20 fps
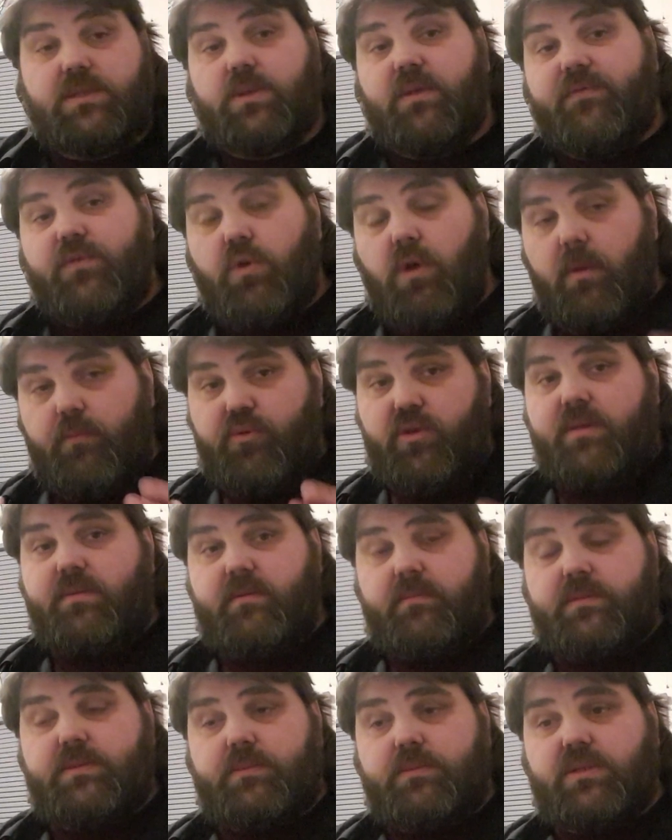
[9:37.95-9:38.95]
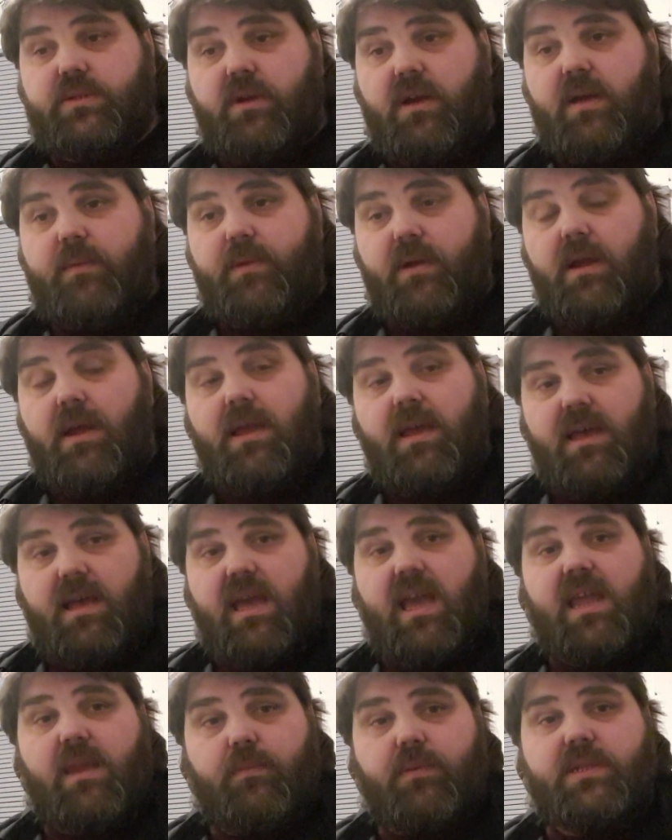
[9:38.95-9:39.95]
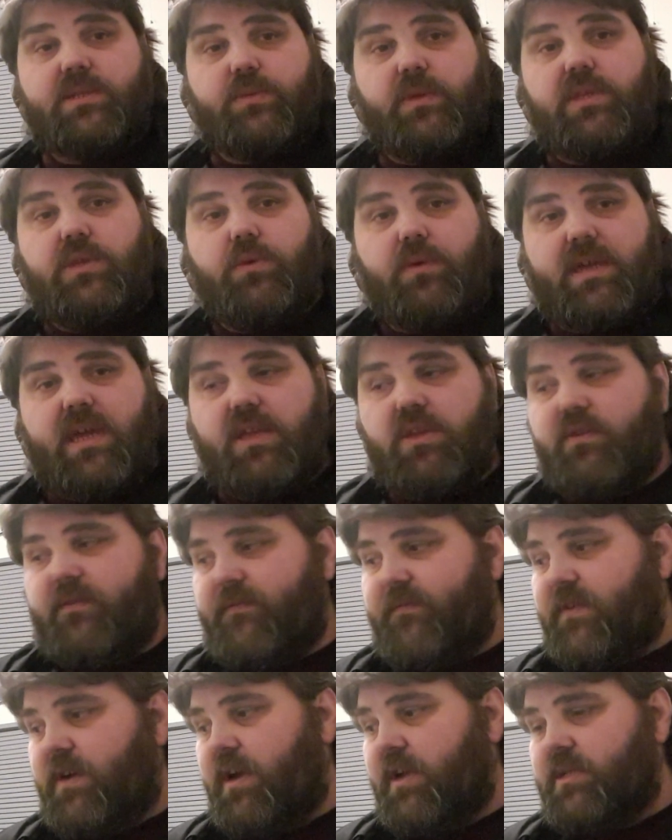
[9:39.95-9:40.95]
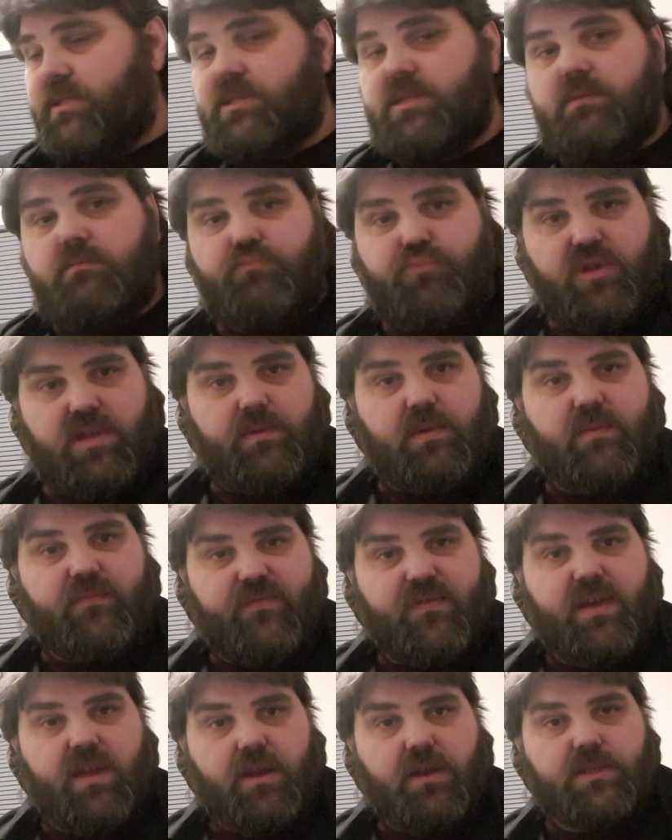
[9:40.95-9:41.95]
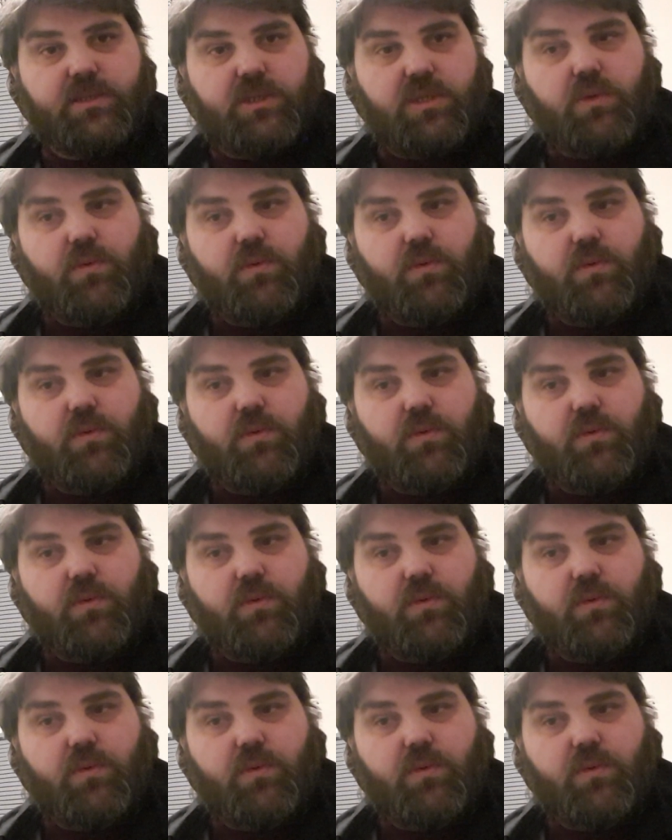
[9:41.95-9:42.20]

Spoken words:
So if you are a premium subscriber, April is when you will get your first premium figures,